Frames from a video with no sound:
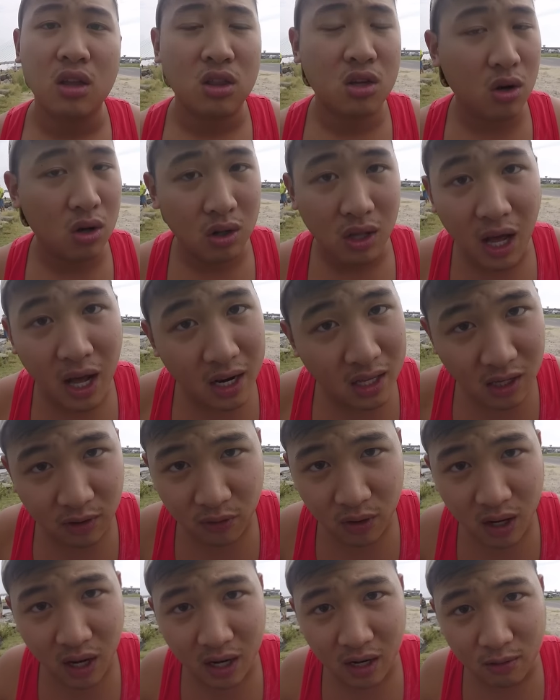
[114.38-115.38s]
There are a lot of
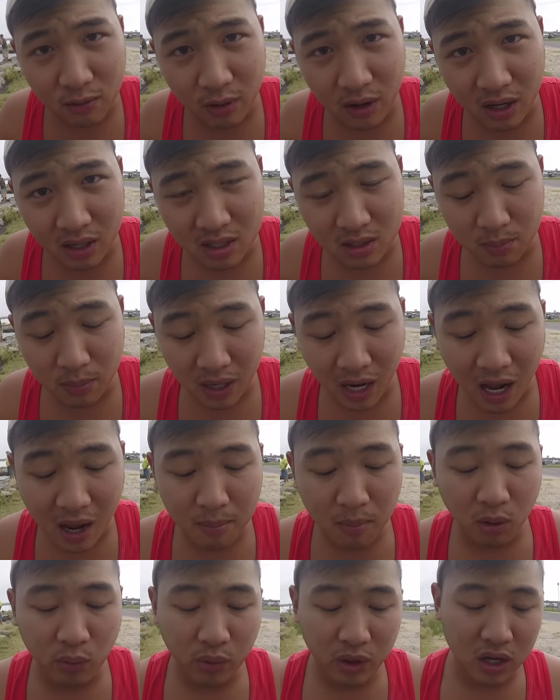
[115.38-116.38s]
different kind of rigs, but
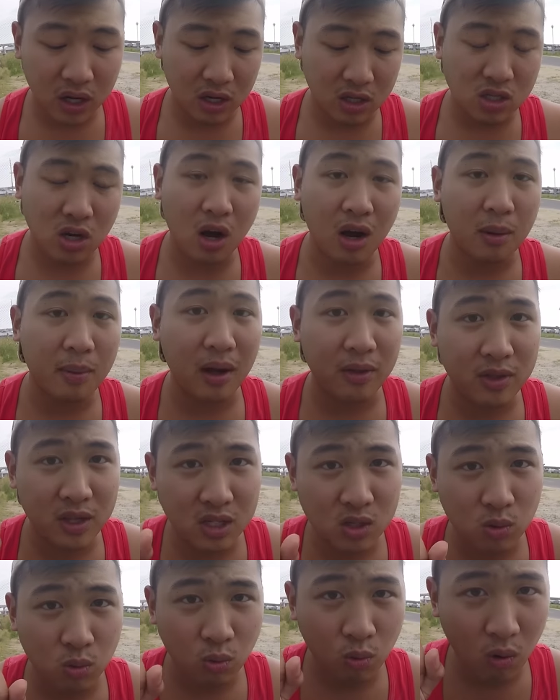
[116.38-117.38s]
I'm only gonna talk about
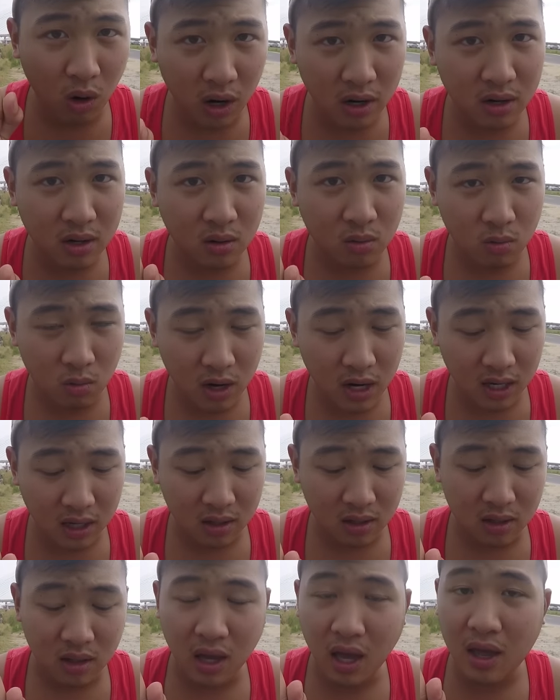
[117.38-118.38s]
this one
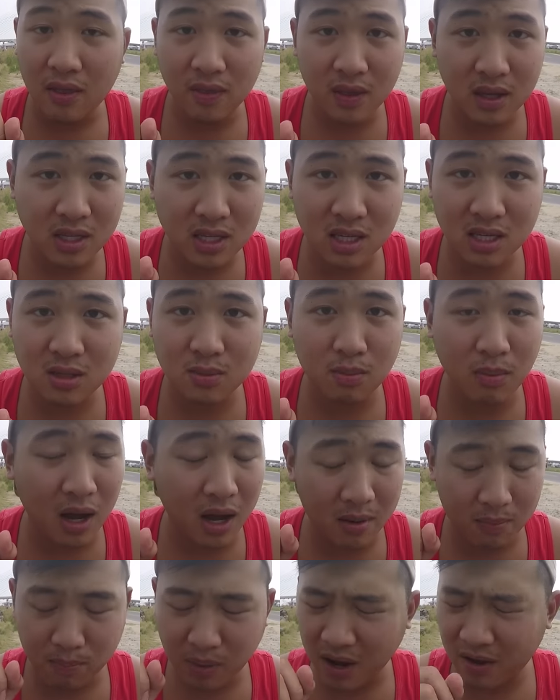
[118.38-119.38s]
rig. And this is
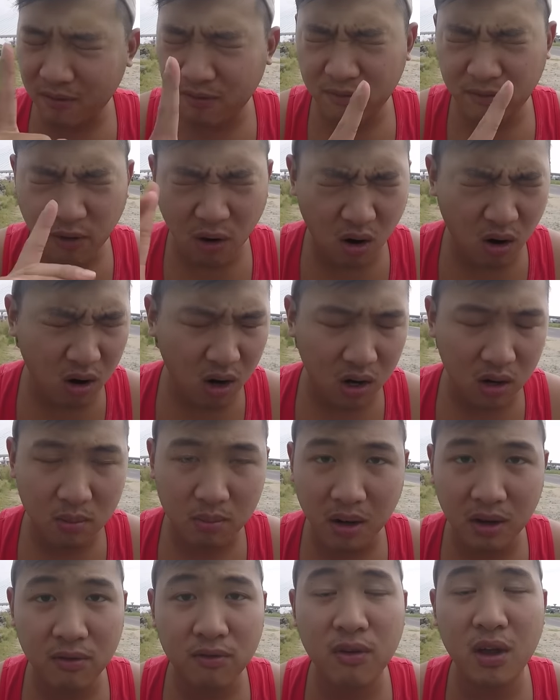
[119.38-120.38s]
my, by far,
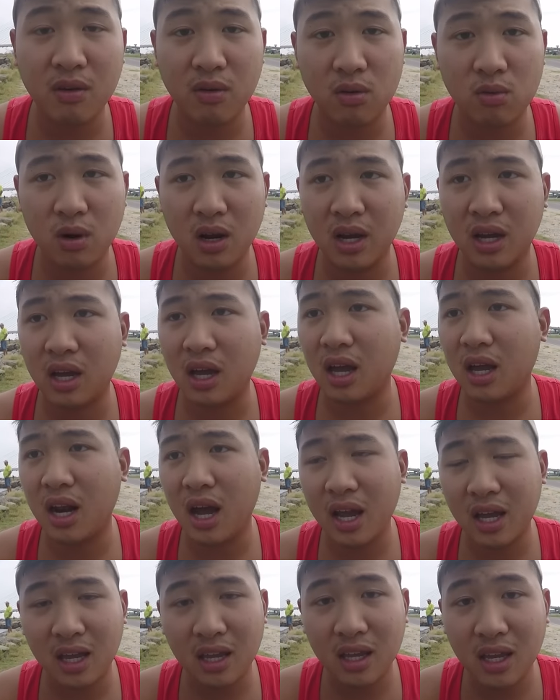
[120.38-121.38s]
my favorite rig, and
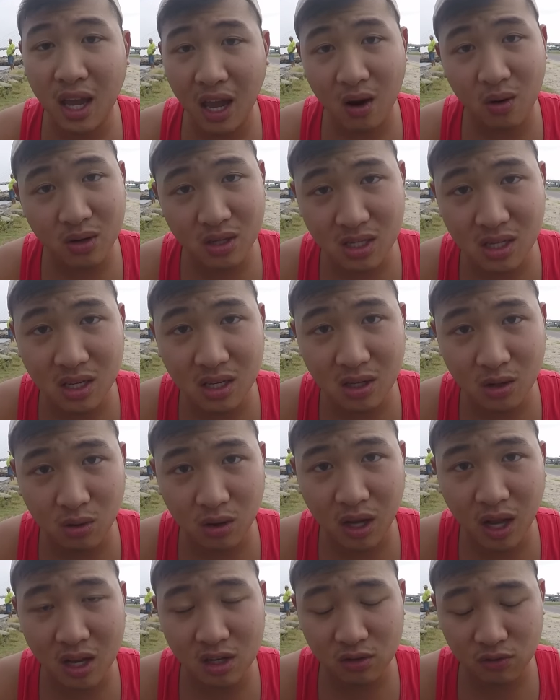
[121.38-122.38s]
I can guarantee
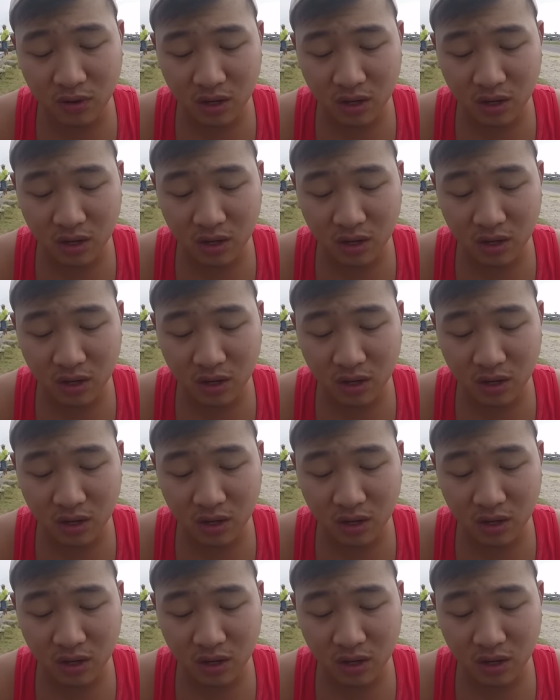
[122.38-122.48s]
you'll catch